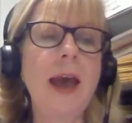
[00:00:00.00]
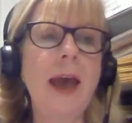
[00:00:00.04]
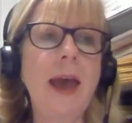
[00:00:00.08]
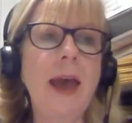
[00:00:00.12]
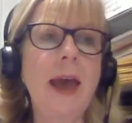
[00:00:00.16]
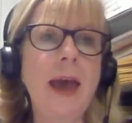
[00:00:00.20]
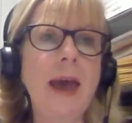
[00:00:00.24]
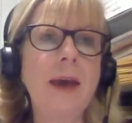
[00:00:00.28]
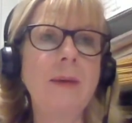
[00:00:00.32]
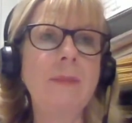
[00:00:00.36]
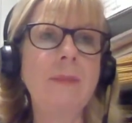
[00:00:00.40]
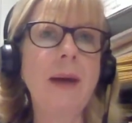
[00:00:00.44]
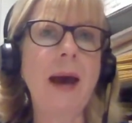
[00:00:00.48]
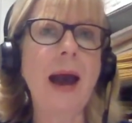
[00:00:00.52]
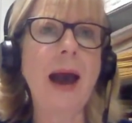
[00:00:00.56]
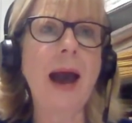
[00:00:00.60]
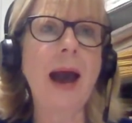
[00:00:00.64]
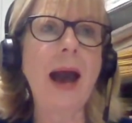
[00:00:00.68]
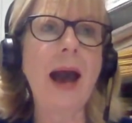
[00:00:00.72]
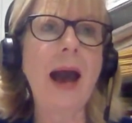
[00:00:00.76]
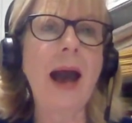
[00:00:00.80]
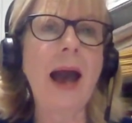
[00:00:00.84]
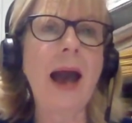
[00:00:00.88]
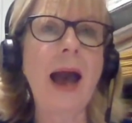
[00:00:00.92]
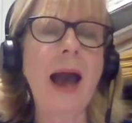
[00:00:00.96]
I
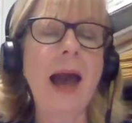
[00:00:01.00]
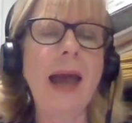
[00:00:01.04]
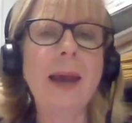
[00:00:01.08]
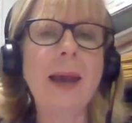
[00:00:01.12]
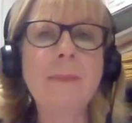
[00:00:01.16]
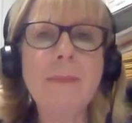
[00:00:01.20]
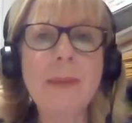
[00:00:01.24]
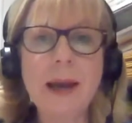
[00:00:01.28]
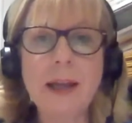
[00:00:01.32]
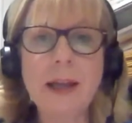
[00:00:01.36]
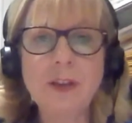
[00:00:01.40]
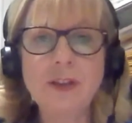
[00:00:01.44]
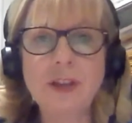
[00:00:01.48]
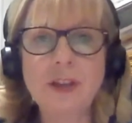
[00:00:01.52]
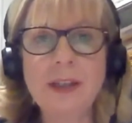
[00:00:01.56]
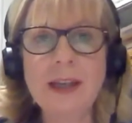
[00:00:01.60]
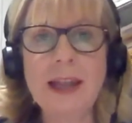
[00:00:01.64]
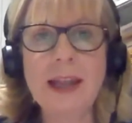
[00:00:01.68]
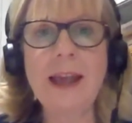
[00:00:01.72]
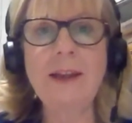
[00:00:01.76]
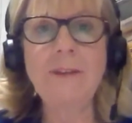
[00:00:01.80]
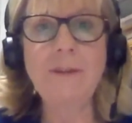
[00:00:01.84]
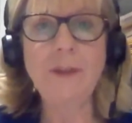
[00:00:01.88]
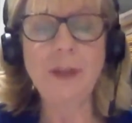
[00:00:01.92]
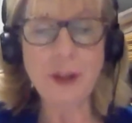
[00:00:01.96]
imagine
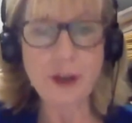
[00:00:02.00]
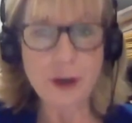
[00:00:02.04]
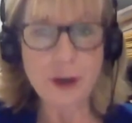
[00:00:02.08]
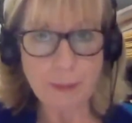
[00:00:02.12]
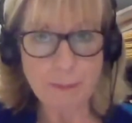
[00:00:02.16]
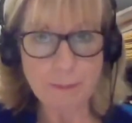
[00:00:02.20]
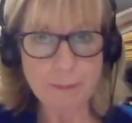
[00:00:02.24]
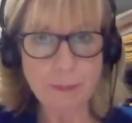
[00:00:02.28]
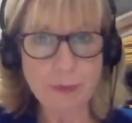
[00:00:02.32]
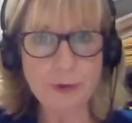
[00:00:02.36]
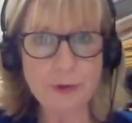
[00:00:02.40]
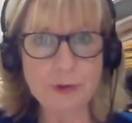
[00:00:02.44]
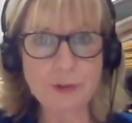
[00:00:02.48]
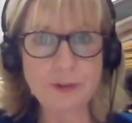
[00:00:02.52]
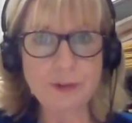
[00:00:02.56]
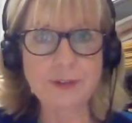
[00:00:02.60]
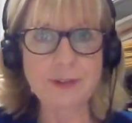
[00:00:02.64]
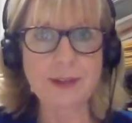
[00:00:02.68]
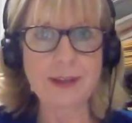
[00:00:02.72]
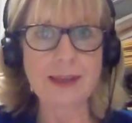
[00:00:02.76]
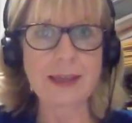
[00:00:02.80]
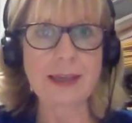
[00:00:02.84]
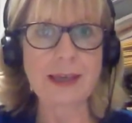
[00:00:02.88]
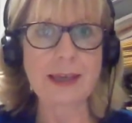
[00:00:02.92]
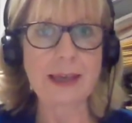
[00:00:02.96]
if the numbers
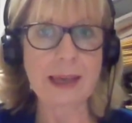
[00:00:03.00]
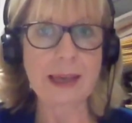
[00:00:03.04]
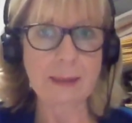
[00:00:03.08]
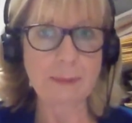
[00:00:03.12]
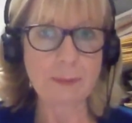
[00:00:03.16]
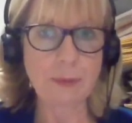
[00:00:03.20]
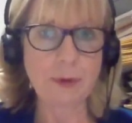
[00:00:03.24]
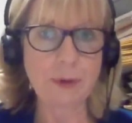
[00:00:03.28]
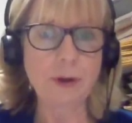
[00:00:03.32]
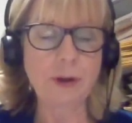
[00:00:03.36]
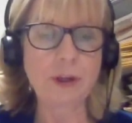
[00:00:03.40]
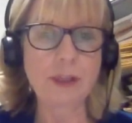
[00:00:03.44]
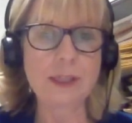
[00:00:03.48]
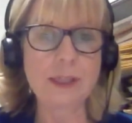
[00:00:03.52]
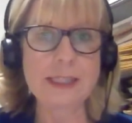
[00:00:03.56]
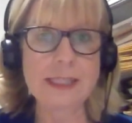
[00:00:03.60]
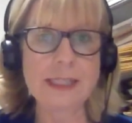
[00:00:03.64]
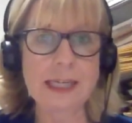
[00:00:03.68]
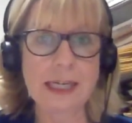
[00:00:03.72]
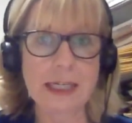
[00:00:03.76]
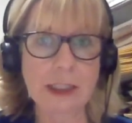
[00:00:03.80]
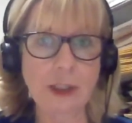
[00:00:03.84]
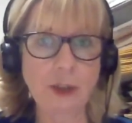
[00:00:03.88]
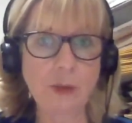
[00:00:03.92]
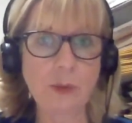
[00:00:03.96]
keep
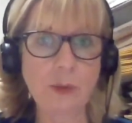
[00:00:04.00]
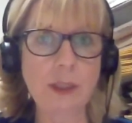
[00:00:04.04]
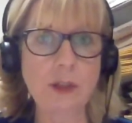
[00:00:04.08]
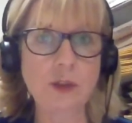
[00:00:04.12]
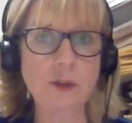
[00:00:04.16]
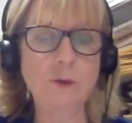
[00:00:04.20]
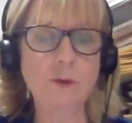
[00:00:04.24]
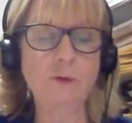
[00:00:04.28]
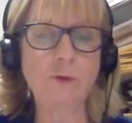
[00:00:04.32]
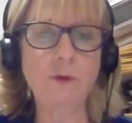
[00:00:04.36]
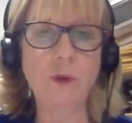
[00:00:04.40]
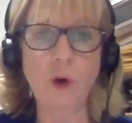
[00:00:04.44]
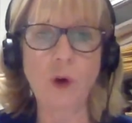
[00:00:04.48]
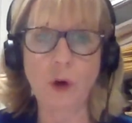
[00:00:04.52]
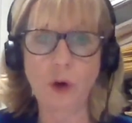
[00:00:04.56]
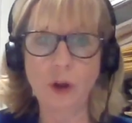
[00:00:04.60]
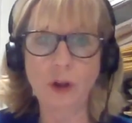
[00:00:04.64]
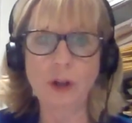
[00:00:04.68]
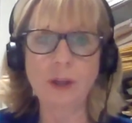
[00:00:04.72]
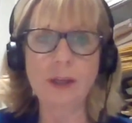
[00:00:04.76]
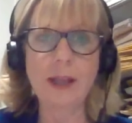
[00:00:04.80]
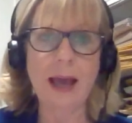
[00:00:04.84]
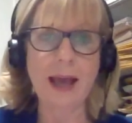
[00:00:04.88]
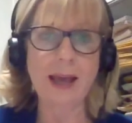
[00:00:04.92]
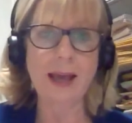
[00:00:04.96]
continuing to
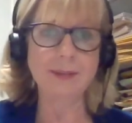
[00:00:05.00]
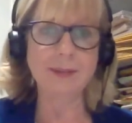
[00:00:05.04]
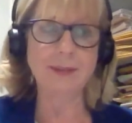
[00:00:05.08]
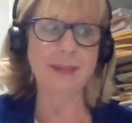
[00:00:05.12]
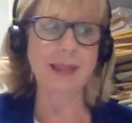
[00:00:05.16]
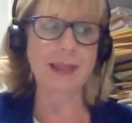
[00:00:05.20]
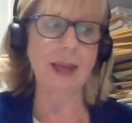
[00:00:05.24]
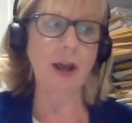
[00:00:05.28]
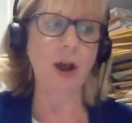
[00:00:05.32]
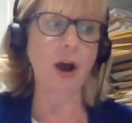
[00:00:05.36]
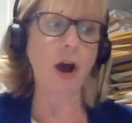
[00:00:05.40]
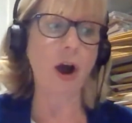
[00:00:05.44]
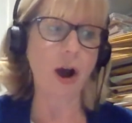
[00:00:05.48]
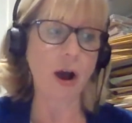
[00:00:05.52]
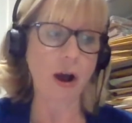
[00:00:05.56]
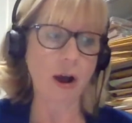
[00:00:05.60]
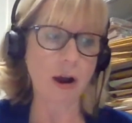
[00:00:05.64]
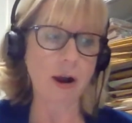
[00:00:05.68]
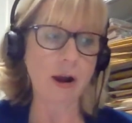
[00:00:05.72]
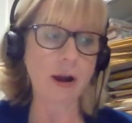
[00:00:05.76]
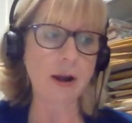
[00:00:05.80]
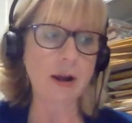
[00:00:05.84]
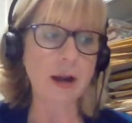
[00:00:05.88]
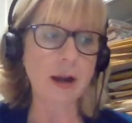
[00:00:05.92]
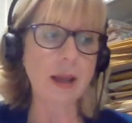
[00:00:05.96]
fall as they are,